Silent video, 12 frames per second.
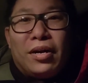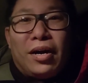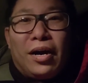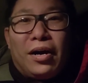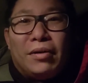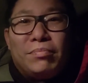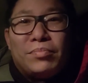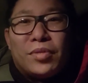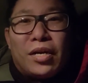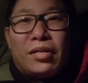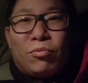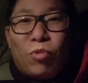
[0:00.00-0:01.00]
um,
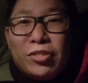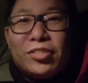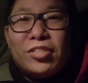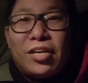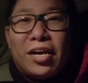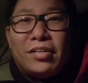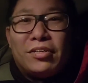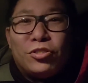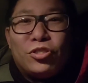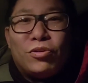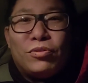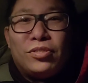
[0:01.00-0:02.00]
that once again it
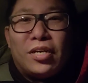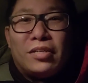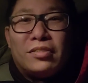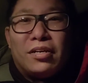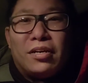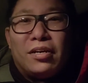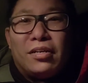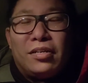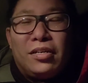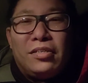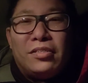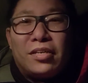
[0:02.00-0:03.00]
shows that uh,
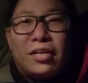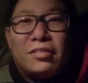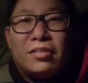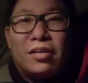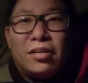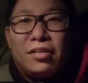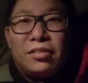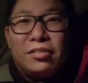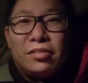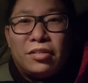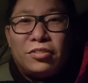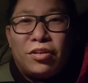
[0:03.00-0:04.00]
he set uh, it
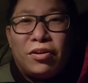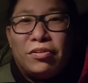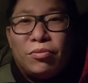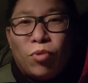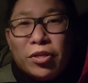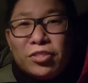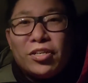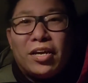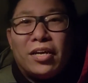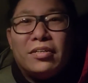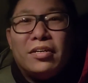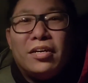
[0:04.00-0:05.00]
sets there once
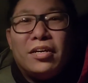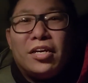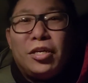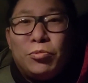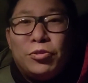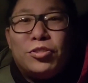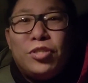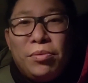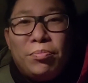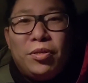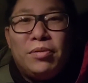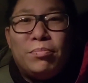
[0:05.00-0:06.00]
again he was
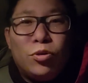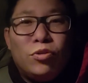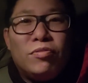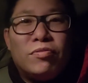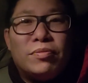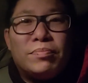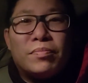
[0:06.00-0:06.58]
deeply moved